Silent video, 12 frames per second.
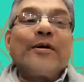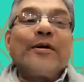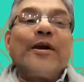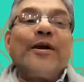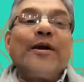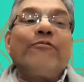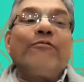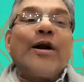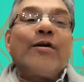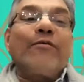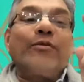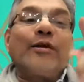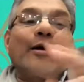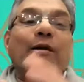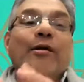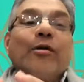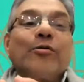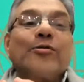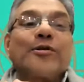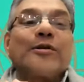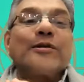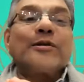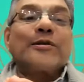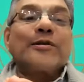give wonderful
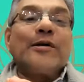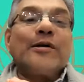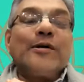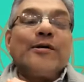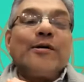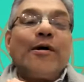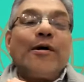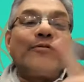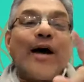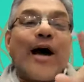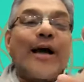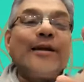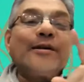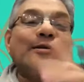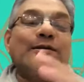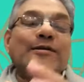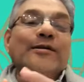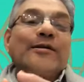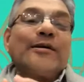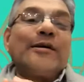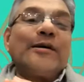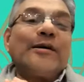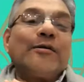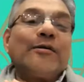conclusions of the highest
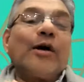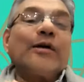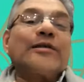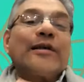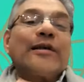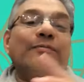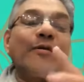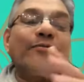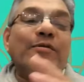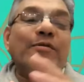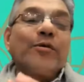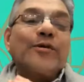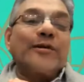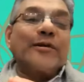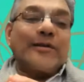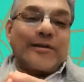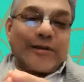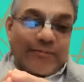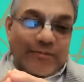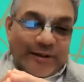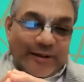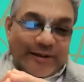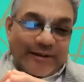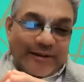concept of devotional
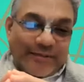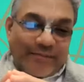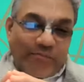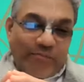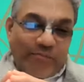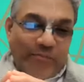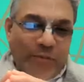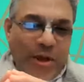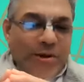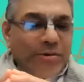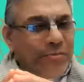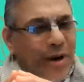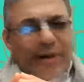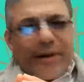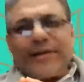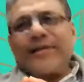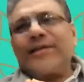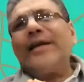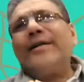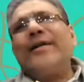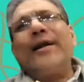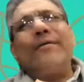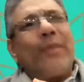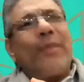service. And it is said
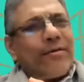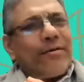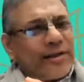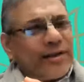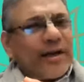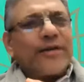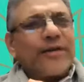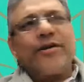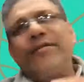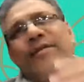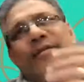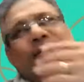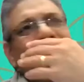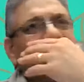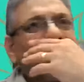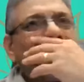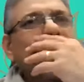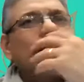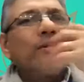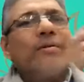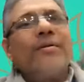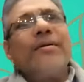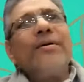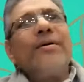that by as it is
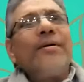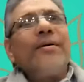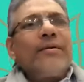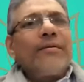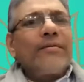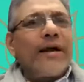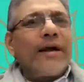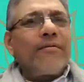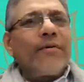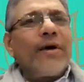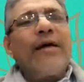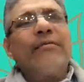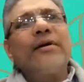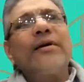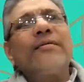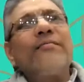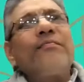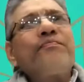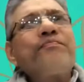mentioned that whenever